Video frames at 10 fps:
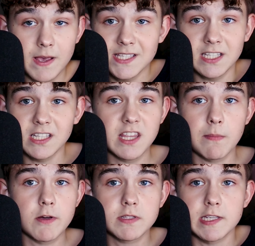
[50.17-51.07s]
basically the
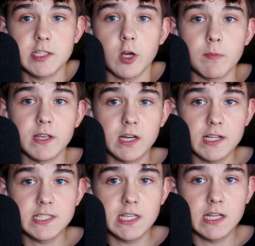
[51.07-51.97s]
most disturbing
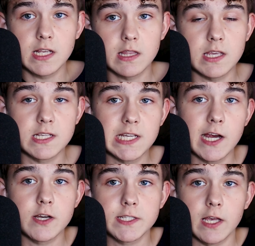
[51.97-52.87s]
cutscene in the
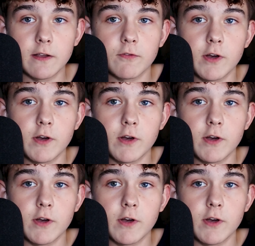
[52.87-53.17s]
entire Zelda